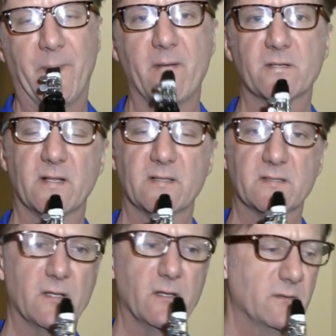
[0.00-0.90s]
So that's
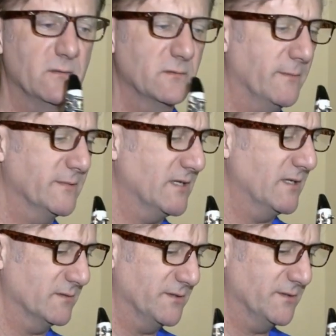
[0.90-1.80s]
slow, double
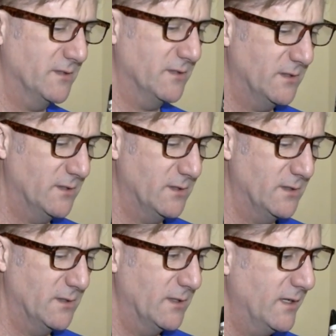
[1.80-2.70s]
tongued.
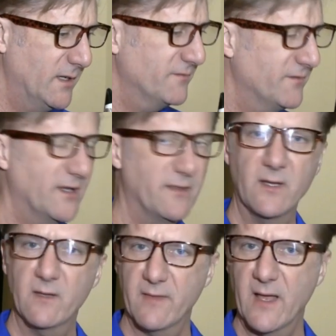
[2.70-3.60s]
And if I
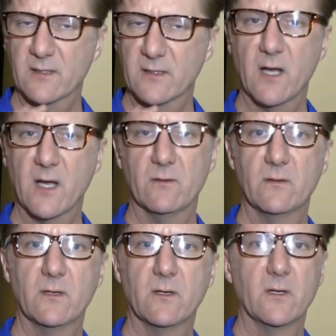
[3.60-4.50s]
think that
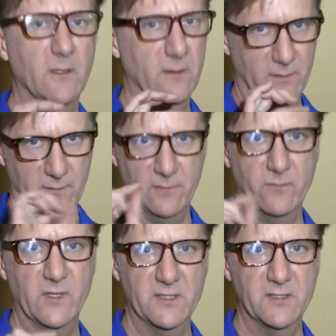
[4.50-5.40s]
legato,
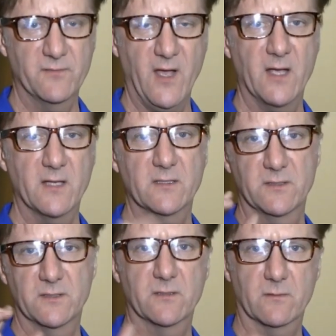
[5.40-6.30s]
when it's fast, it's
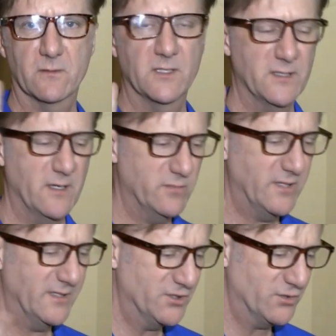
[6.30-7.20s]
still going to sound
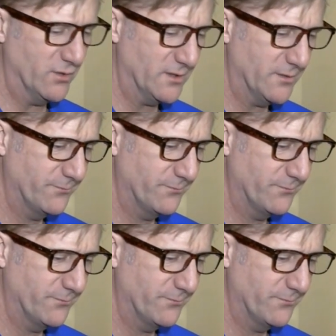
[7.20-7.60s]
plenty short.